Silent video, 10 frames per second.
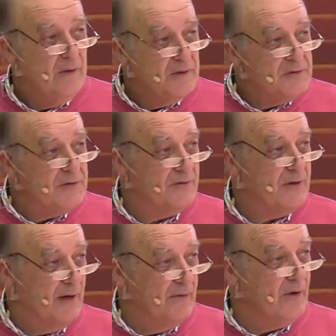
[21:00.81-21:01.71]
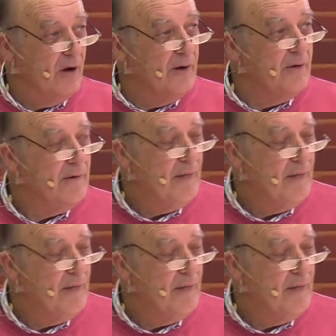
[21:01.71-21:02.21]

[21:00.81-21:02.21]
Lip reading: This is the Son of God.